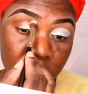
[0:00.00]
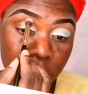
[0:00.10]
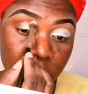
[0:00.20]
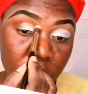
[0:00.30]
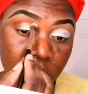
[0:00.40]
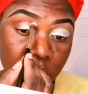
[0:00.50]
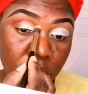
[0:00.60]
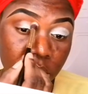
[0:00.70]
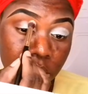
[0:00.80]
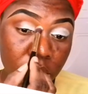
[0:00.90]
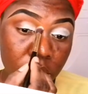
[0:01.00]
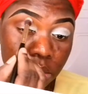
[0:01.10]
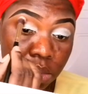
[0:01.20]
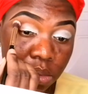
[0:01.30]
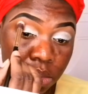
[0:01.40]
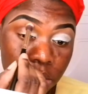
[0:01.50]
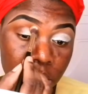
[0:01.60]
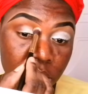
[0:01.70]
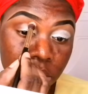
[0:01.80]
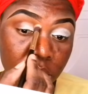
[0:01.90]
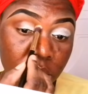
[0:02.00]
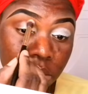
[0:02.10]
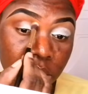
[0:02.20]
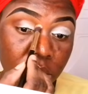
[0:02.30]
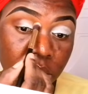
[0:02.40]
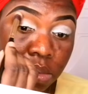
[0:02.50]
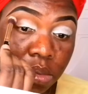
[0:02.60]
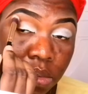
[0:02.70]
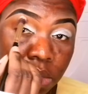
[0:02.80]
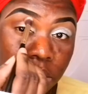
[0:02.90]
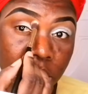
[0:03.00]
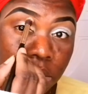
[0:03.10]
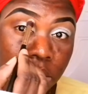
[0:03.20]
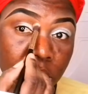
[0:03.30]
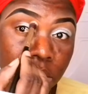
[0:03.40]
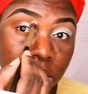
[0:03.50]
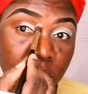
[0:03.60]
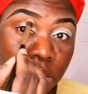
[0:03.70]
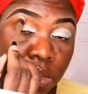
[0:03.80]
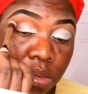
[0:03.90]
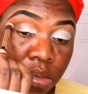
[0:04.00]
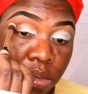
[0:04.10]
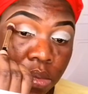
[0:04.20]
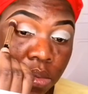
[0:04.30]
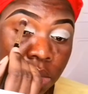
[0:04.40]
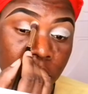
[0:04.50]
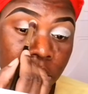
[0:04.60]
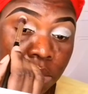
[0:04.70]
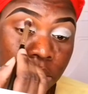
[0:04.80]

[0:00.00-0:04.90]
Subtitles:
Nothing is said.